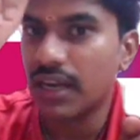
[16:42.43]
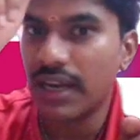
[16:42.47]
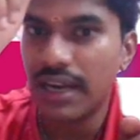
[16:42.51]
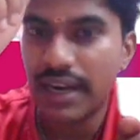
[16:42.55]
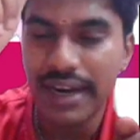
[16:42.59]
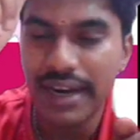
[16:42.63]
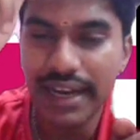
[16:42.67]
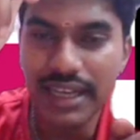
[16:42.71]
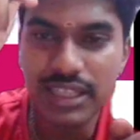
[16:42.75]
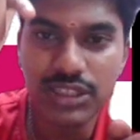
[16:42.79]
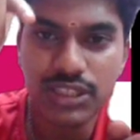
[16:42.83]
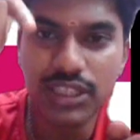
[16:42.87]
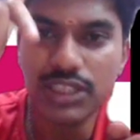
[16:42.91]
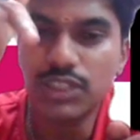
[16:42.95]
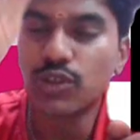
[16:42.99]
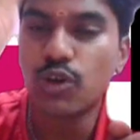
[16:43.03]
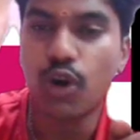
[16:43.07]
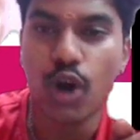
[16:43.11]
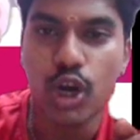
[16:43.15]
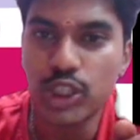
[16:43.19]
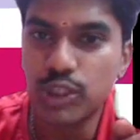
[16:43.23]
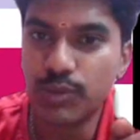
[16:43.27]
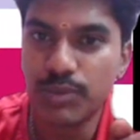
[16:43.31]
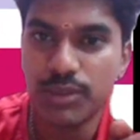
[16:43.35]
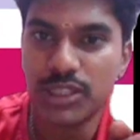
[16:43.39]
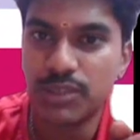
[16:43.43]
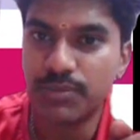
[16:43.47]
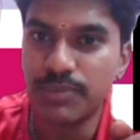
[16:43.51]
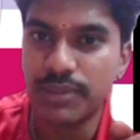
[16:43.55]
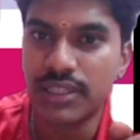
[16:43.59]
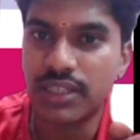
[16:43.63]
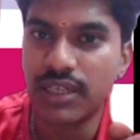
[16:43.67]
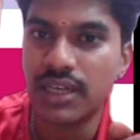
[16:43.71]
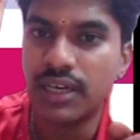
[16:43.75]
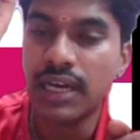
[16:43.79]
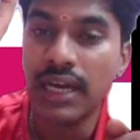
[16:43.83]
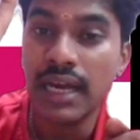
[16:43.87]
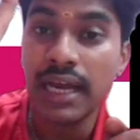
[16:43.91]
Next is cost plus
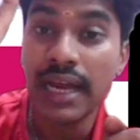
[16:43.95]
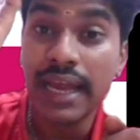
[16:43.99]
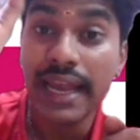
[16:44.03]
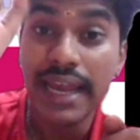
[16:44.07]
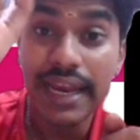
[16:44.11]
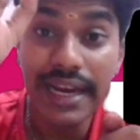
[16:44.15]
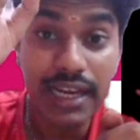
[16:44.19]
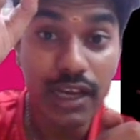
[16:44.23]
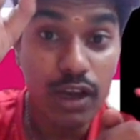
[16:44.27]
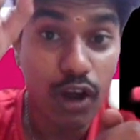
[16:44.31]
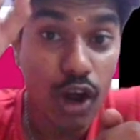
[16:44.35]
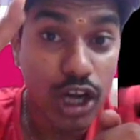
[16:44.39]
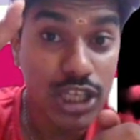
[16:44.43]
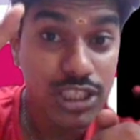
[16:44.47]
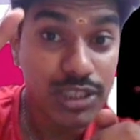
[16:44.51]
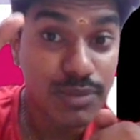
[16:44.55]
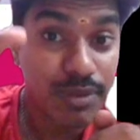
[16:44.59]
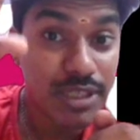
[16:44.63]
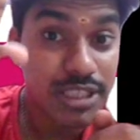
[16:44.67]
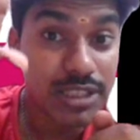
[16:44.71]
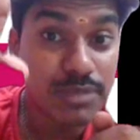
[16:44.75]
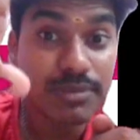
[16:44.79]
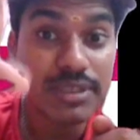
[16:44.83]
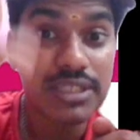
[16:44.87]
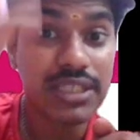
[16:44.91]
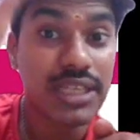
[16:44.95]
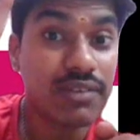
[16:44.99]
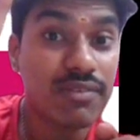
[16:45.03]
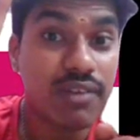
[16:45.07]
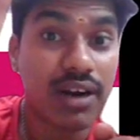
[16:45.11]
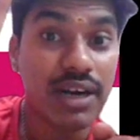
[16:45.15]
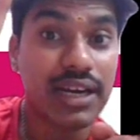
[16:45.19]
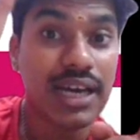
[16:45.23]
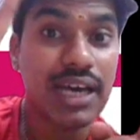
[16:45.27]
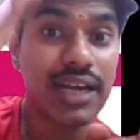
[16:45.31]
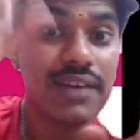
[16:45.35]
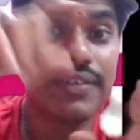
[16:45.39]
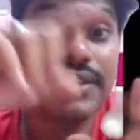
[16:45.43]
method. In cost plus method,
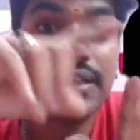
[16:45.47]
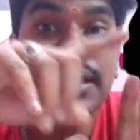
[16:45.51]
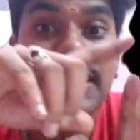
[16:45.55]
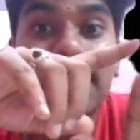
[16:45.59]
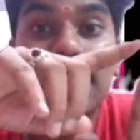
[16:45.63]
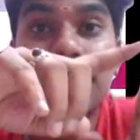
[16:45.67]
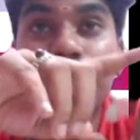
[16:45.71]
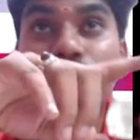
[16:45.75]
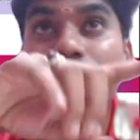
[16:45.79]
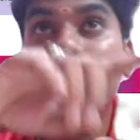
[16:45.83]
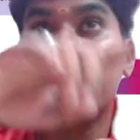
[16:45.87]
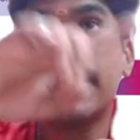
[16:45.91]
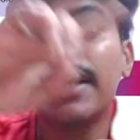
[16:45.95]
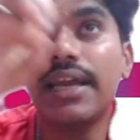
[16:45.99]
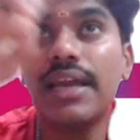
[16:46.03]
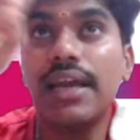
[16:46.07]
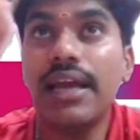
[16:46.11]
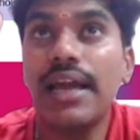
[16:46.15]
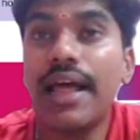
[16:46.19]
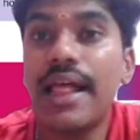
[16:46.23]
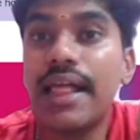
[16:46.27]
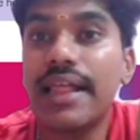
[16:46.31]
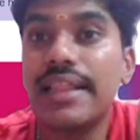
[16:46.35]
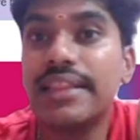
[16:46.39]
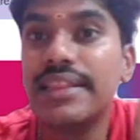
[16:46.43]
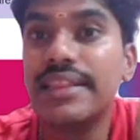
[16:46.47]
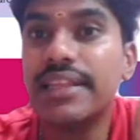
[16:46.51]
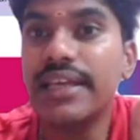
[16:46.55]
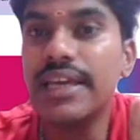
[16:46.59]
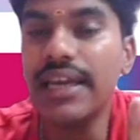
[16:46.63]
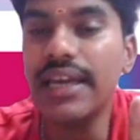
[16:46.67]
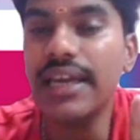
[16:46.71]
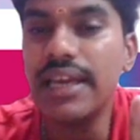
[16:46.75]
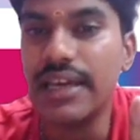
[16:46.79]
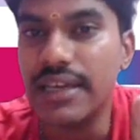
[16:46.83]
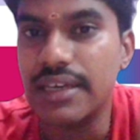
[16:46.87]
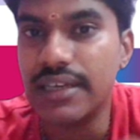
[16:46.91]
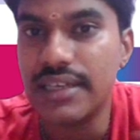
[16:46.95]
what are we determining? The
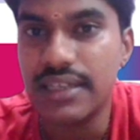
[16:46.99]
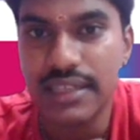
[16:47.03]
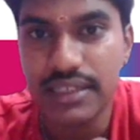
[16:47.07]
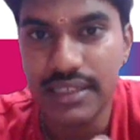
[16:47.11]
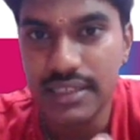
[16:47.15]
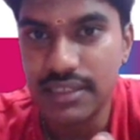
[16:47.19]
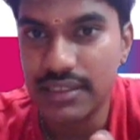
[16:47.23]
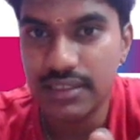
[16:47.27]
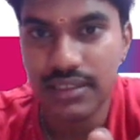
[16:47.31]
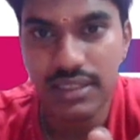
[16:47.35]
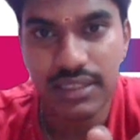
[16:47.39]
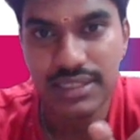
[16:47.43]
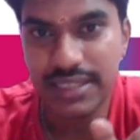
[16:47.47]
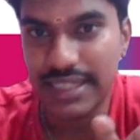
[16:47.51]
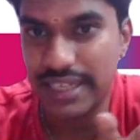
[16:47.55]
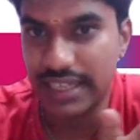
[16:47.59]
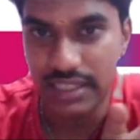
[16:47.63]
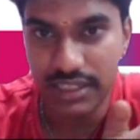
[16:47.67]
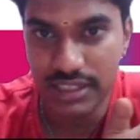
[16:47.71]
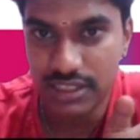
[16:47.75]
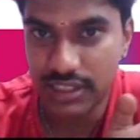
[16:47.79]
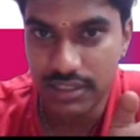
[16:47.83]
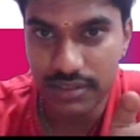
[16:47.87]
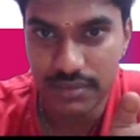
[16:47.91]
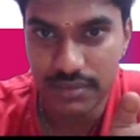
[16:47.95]
sales.